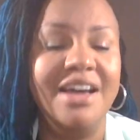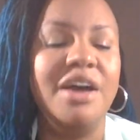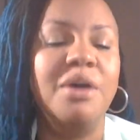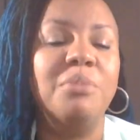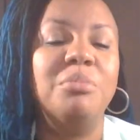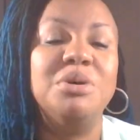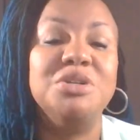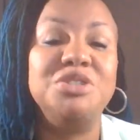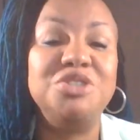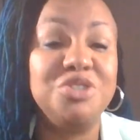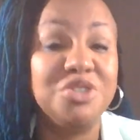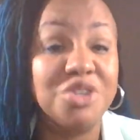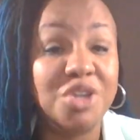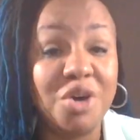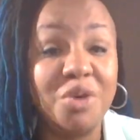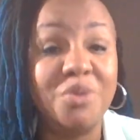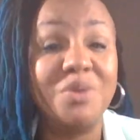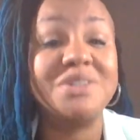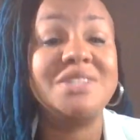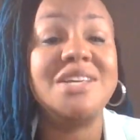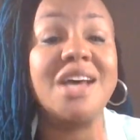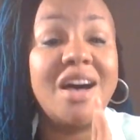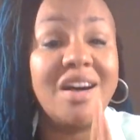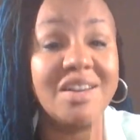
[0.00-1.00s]
But you know
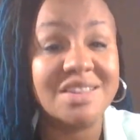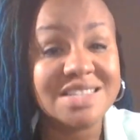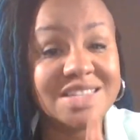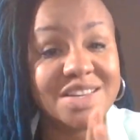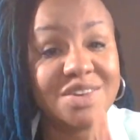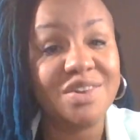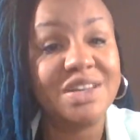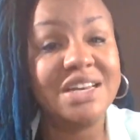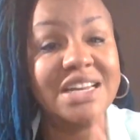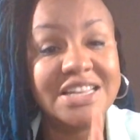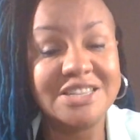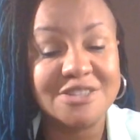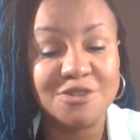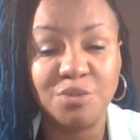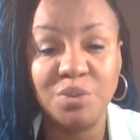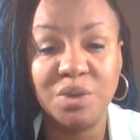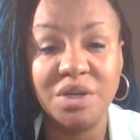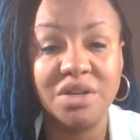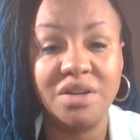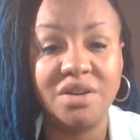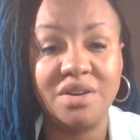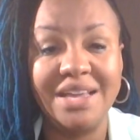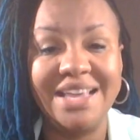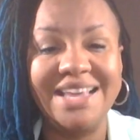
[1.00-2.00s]
what's also in his
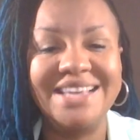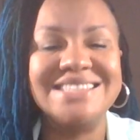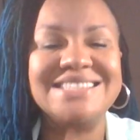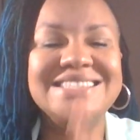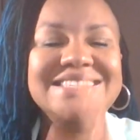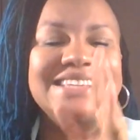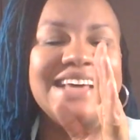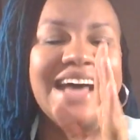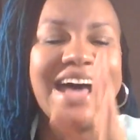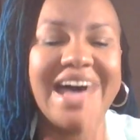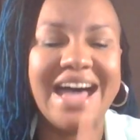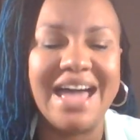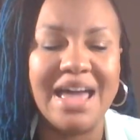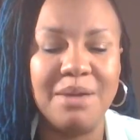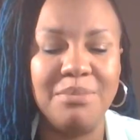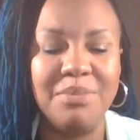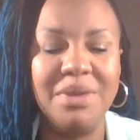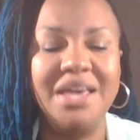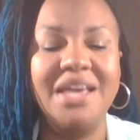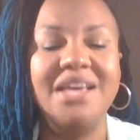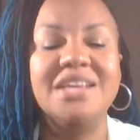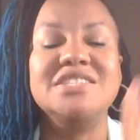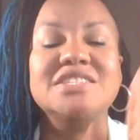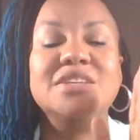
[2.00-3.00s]
will? His
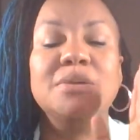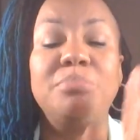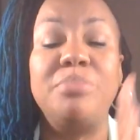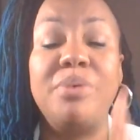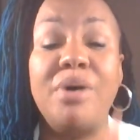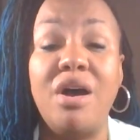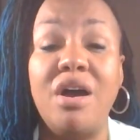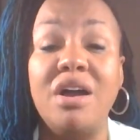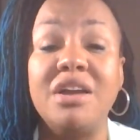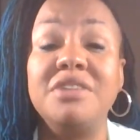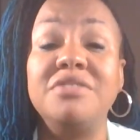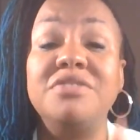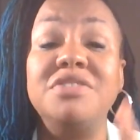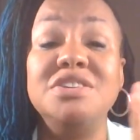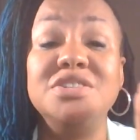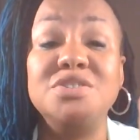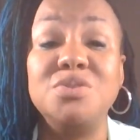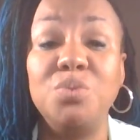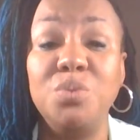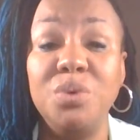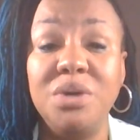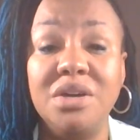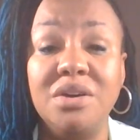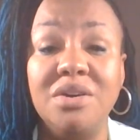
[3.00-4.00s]
timing is a part of his
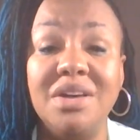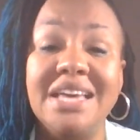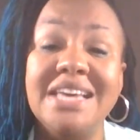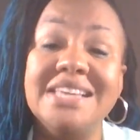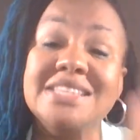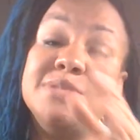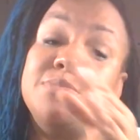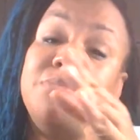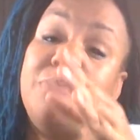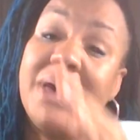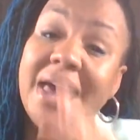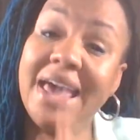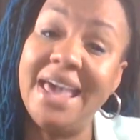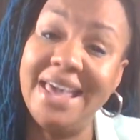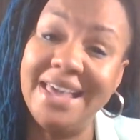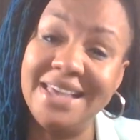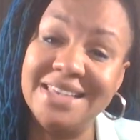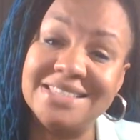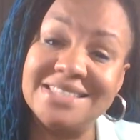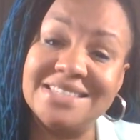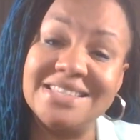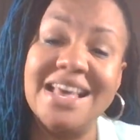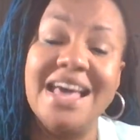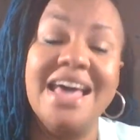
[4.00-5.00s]
will. His
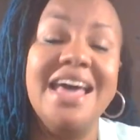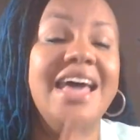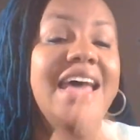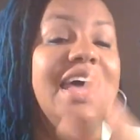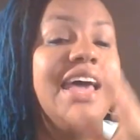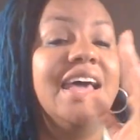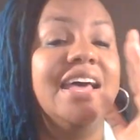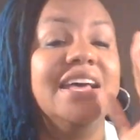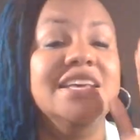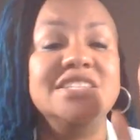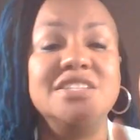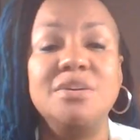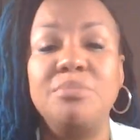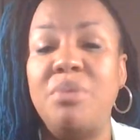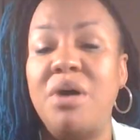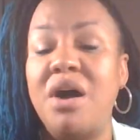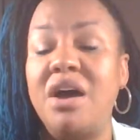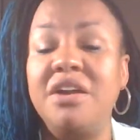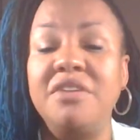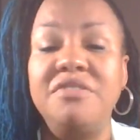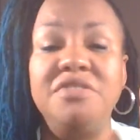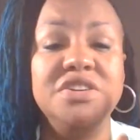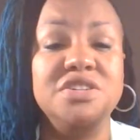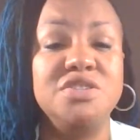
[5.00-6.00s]
pace is a
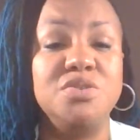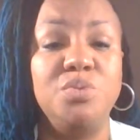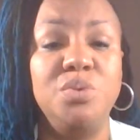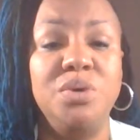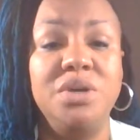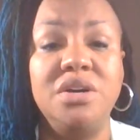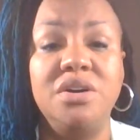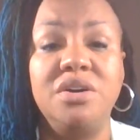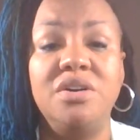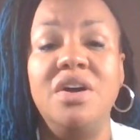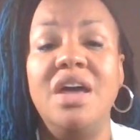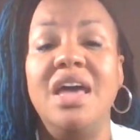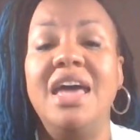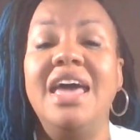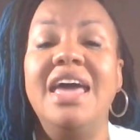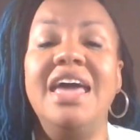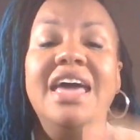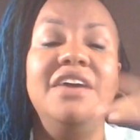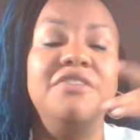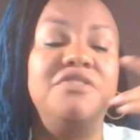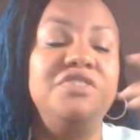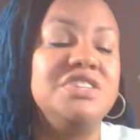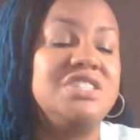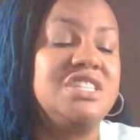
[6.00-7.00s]
part of his will.
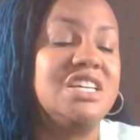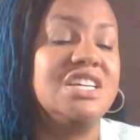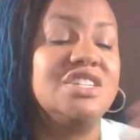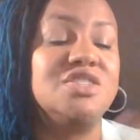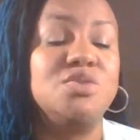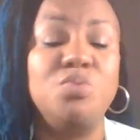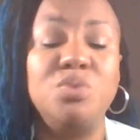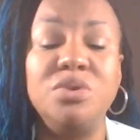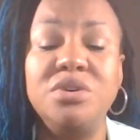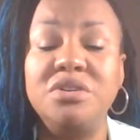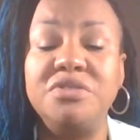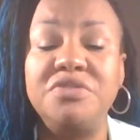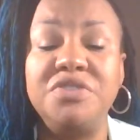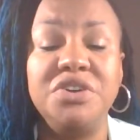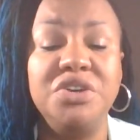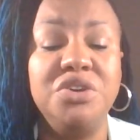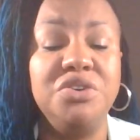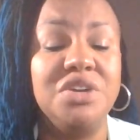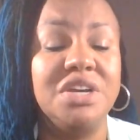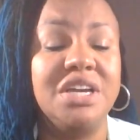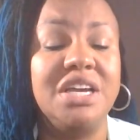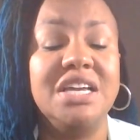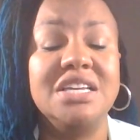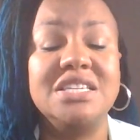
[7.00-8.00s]
If it's his will for you
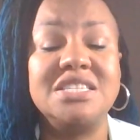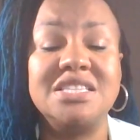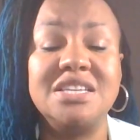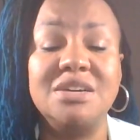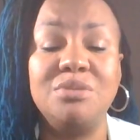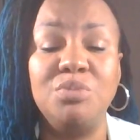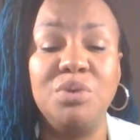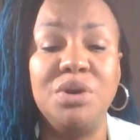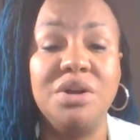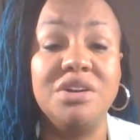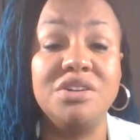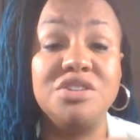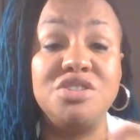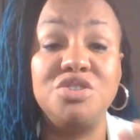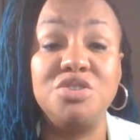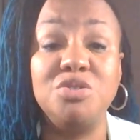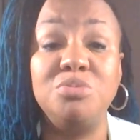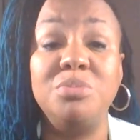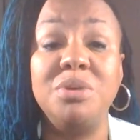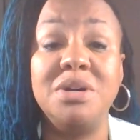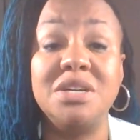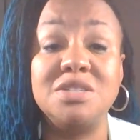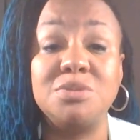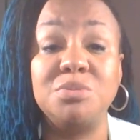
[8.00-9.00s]
to get somewhere in two
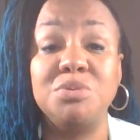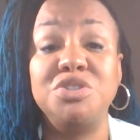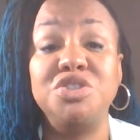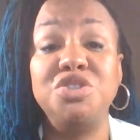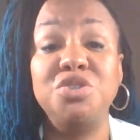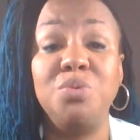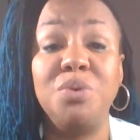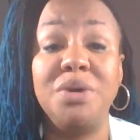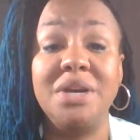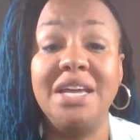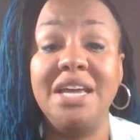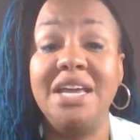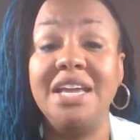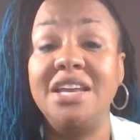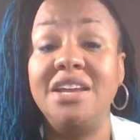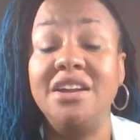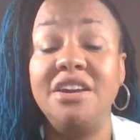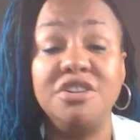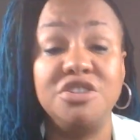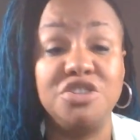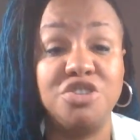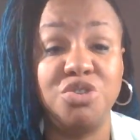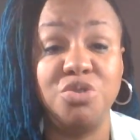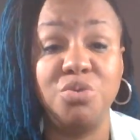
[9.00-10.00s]
months, but you want to get there
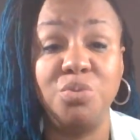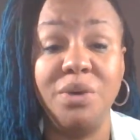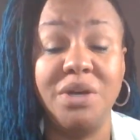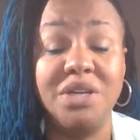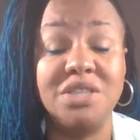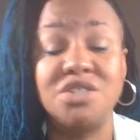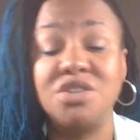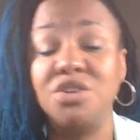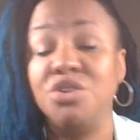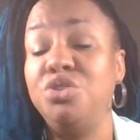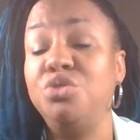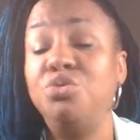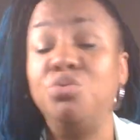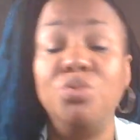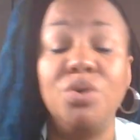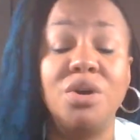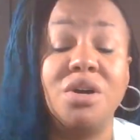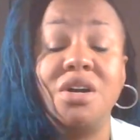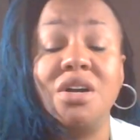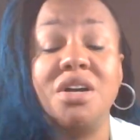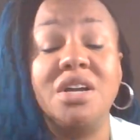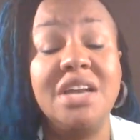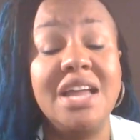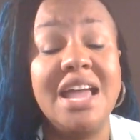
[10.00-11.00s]
in two weeks, so you
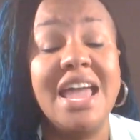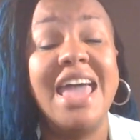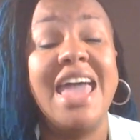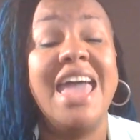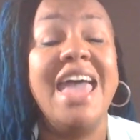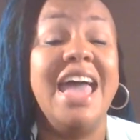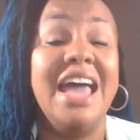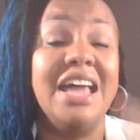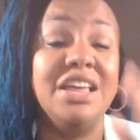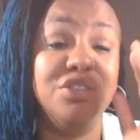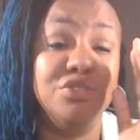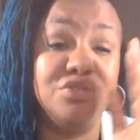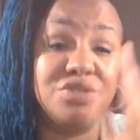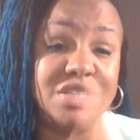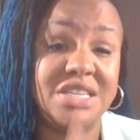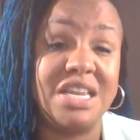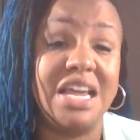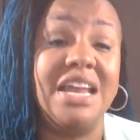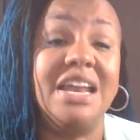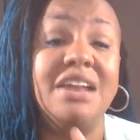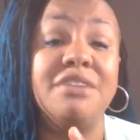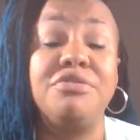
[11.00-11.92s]
run and you stand in